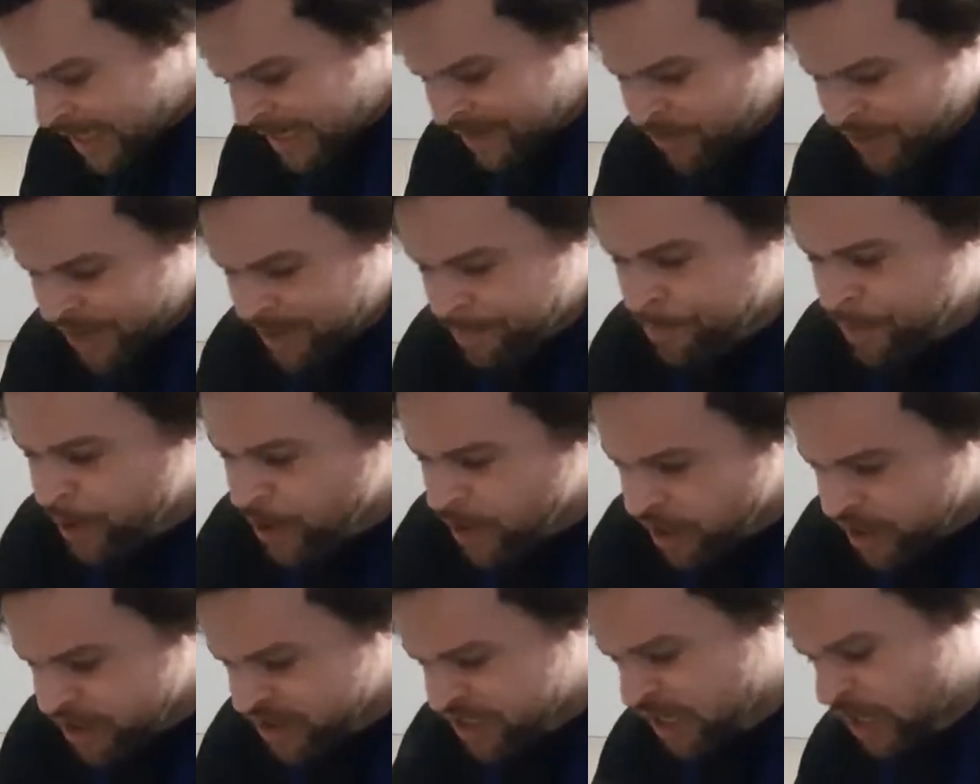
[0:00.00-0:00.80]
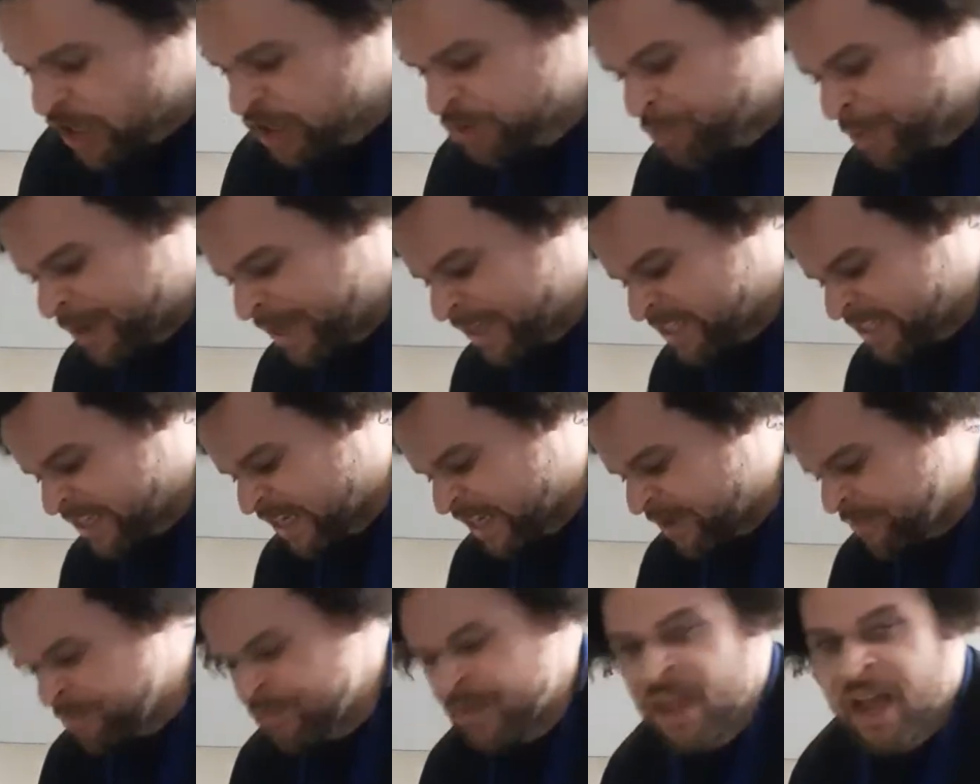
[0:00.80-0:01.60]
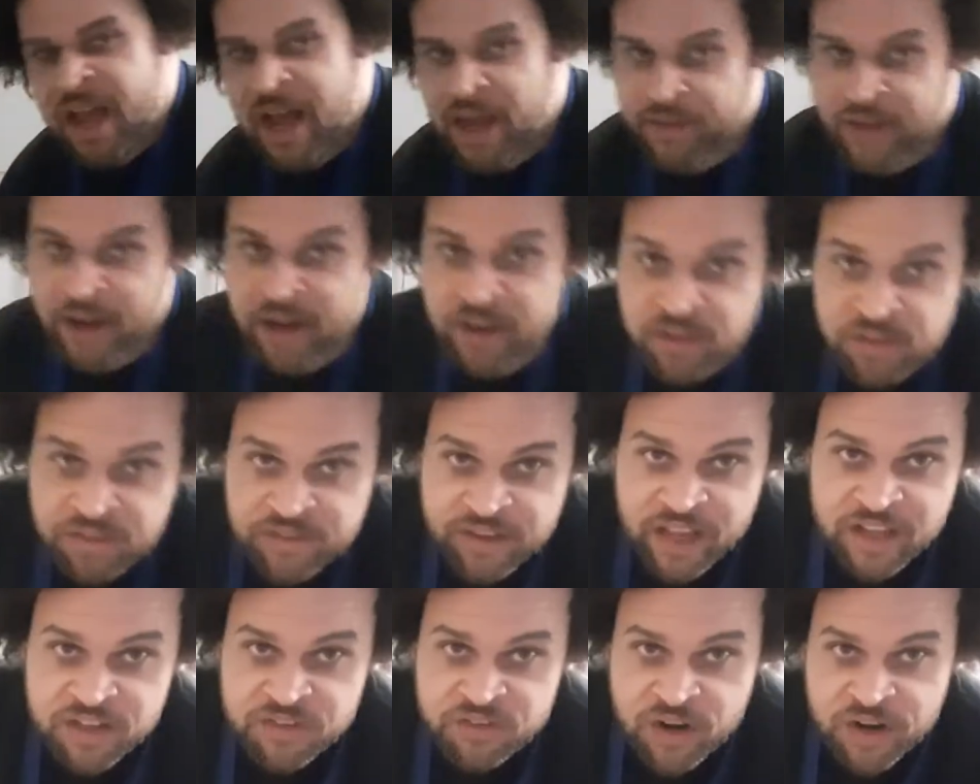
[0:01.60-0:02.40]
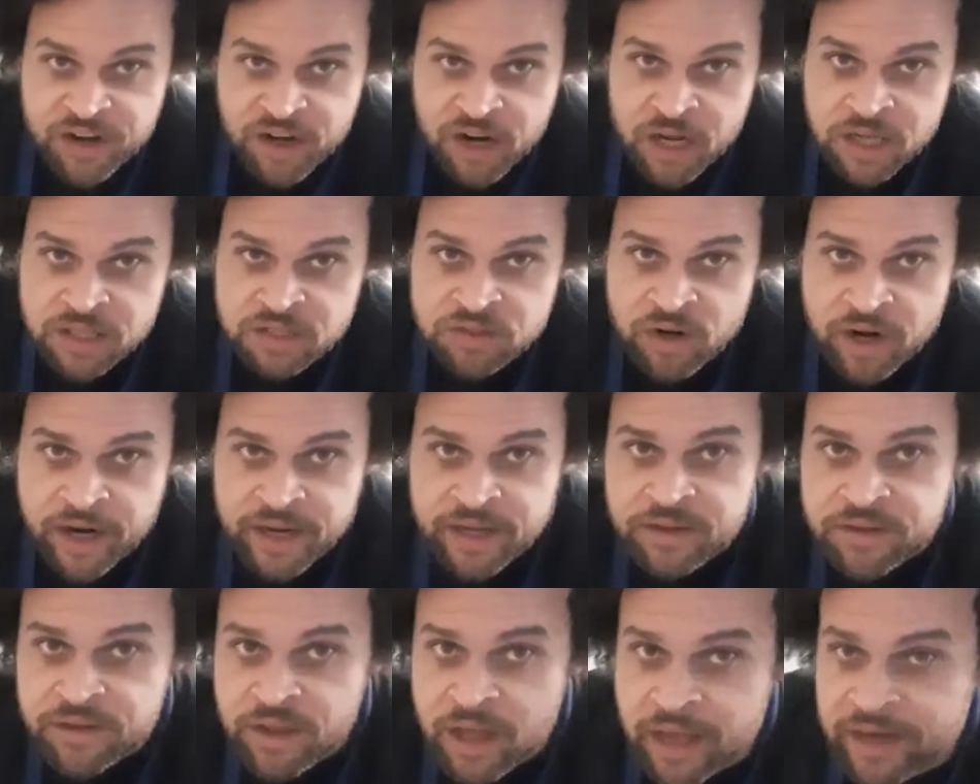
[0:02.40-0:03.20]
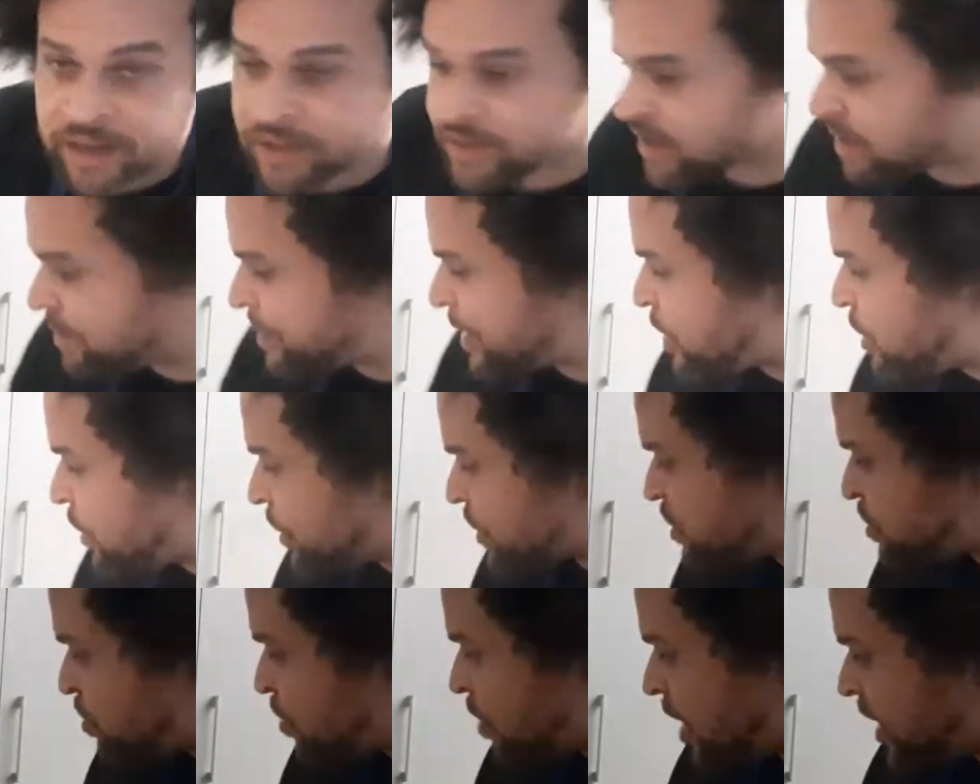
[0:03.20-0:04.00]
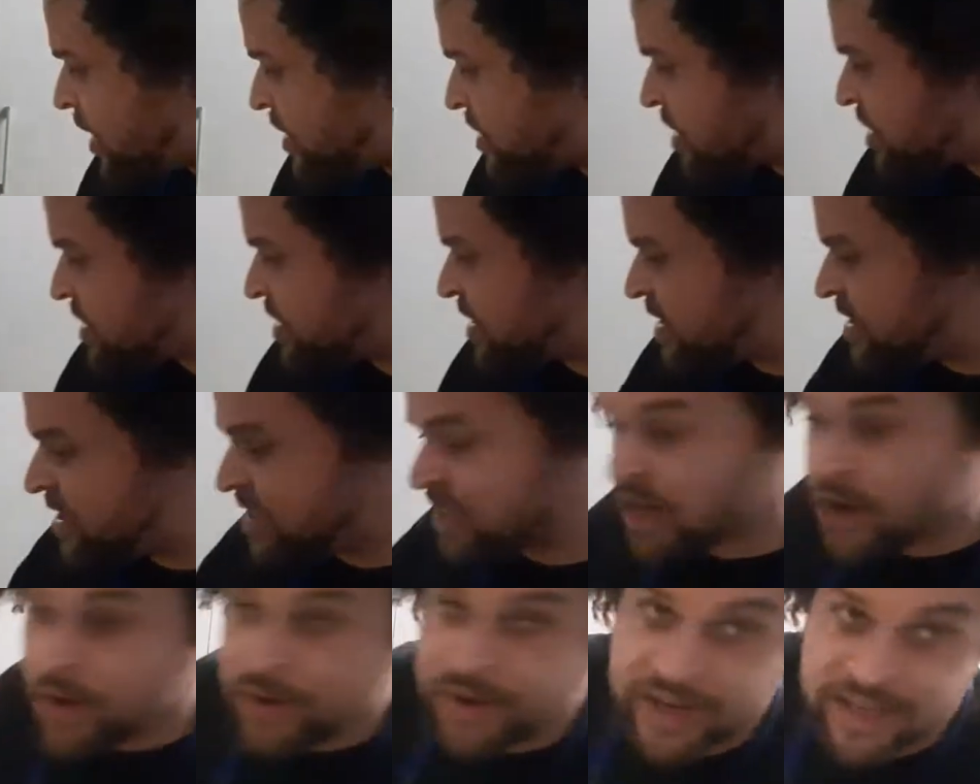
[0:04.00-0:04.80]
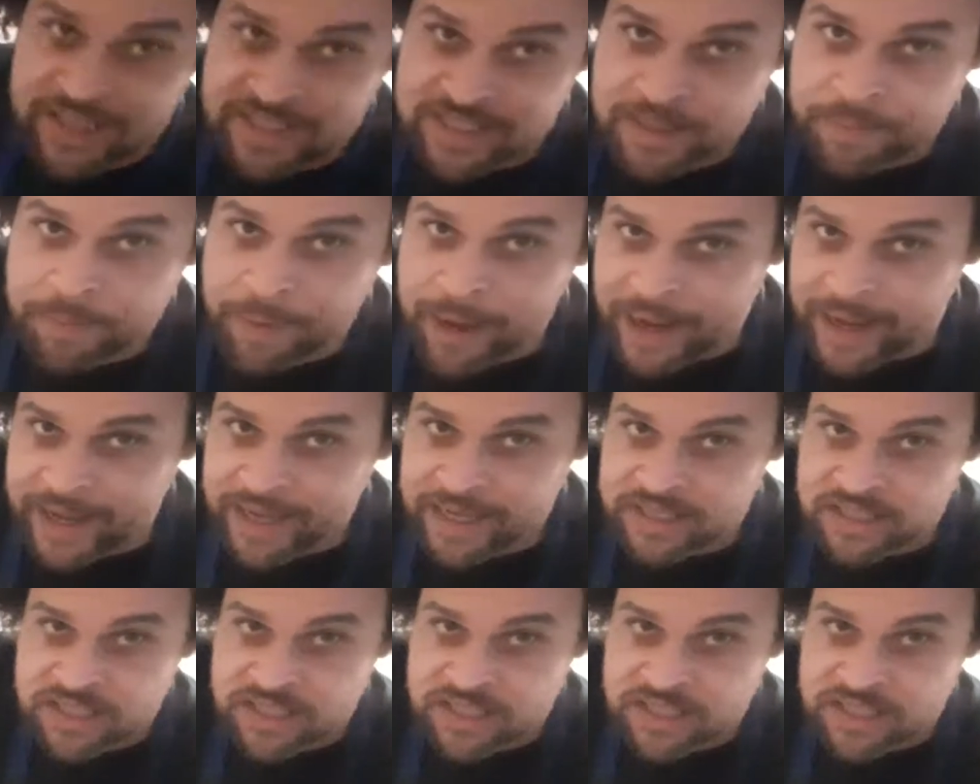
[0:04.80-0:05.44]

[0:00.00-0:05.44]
then when it burns, it goes bitter, and then it doesn't taste very nice, right? And it's going to be cooked twice because this is going into the patties.